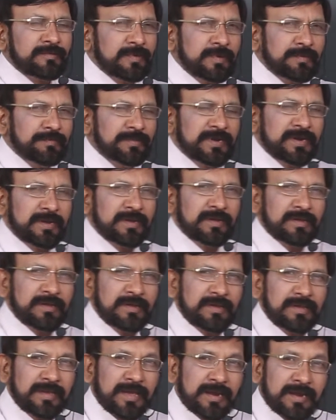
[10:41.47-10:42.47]
will be
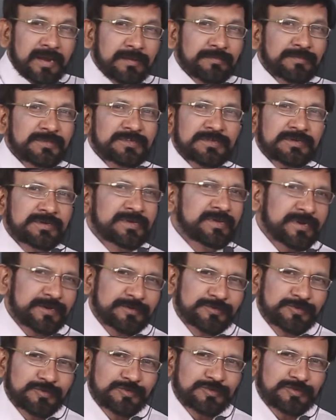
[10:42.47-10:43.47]
enormously
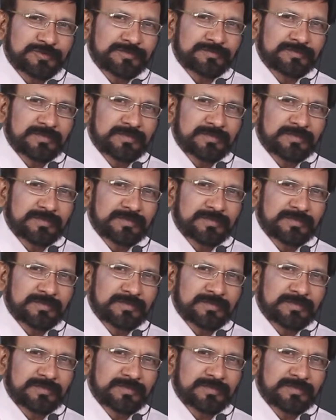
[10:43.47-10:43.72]
reduced,